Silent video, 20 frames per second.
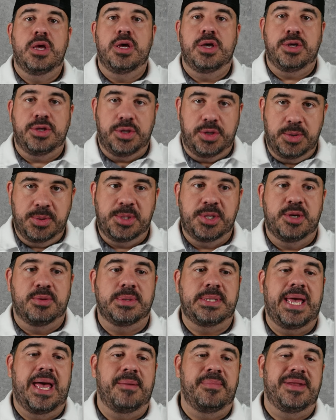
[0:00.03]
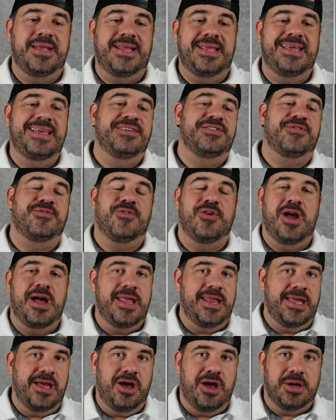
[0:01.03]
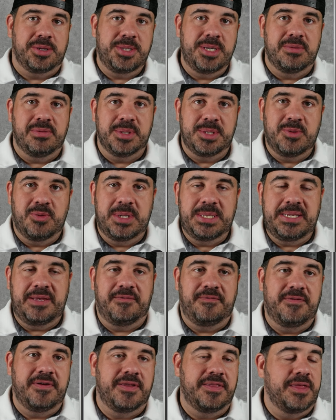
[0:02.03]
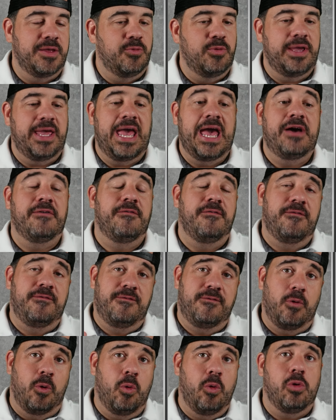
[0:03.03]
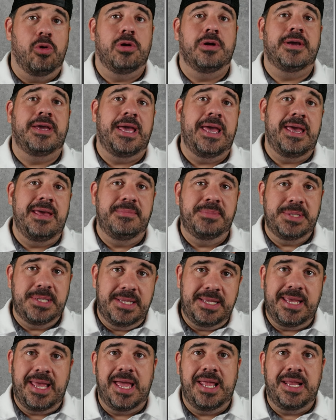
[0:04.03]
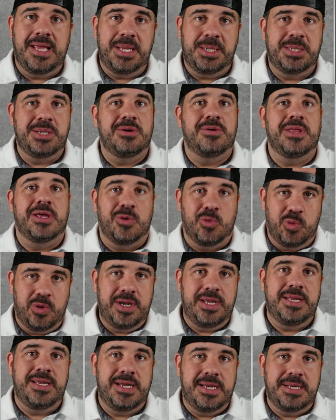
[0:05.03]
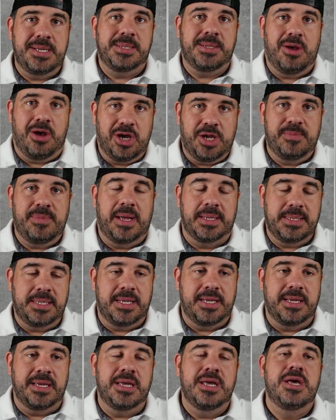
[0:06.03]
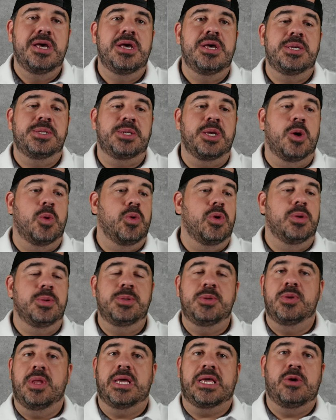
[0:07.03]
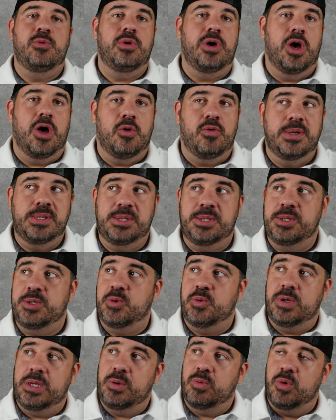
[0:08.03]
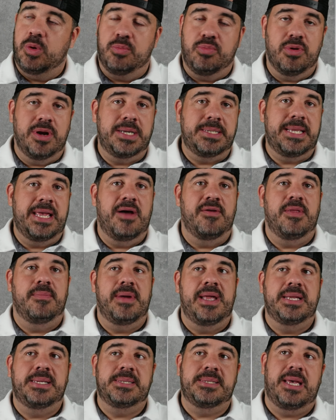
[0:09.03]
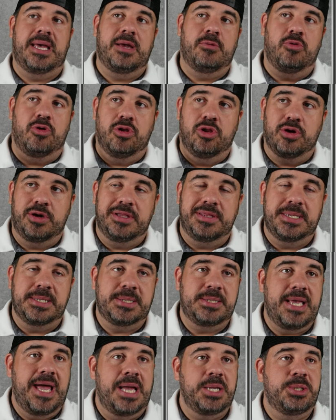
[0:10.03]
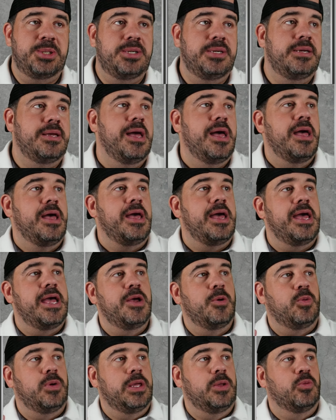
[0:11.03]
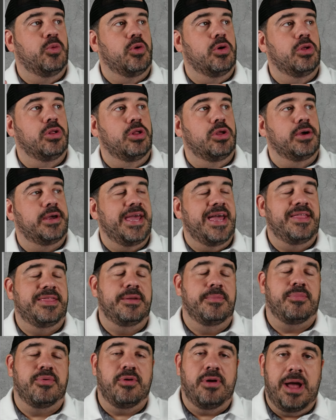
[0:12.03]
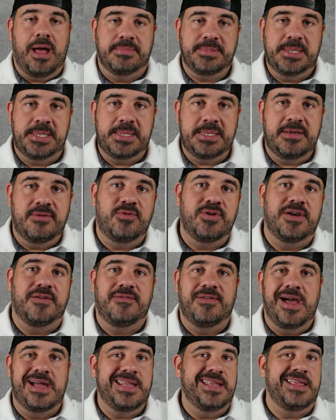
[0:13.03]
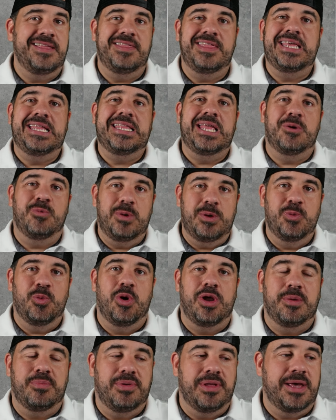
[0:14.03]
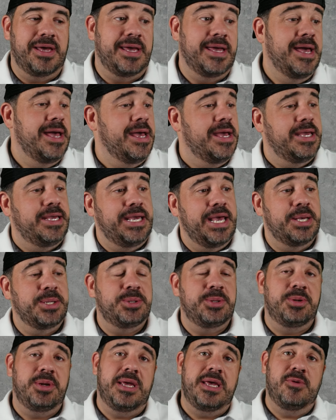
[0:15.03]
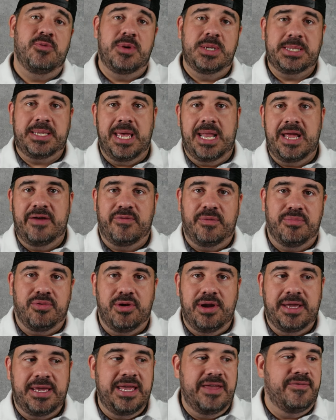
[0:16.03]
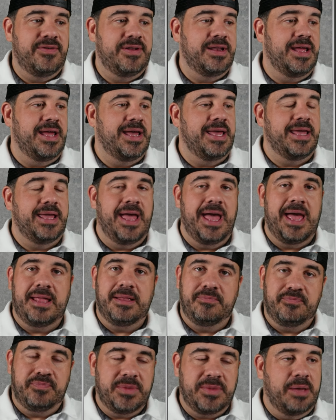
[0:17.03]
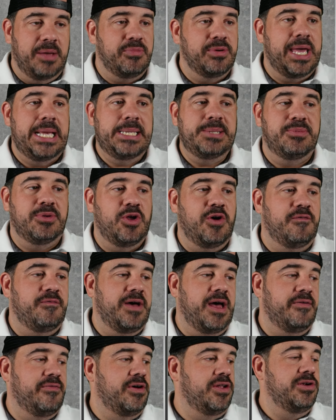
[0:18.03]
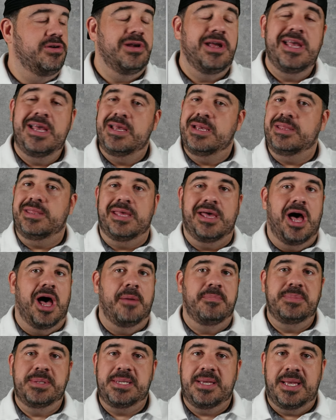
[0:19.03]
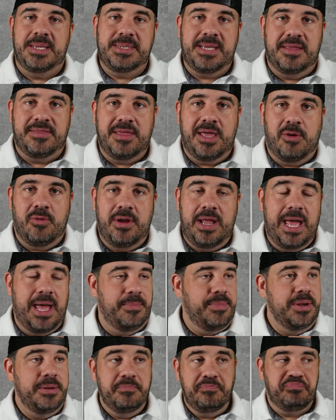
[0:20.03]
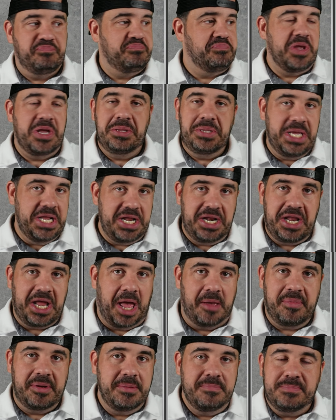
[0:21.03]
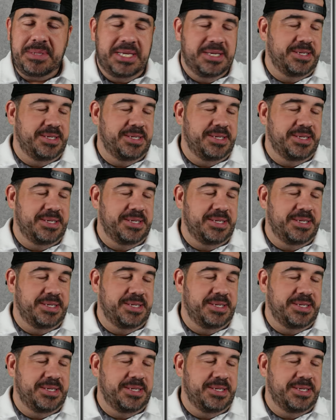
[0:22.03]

You too. What's happening? It's Friday, October 25th, and we have four games in the NHL that we need to talk about today. So we'll do like we always do. We will break down the betting side, we'll look at the stat sheet, and we will look at the props to see if we can find anything that we want to play. Yesterday was kind of a break-even day. Had a couple games below 500. The upsets I thought would happen didn't happen.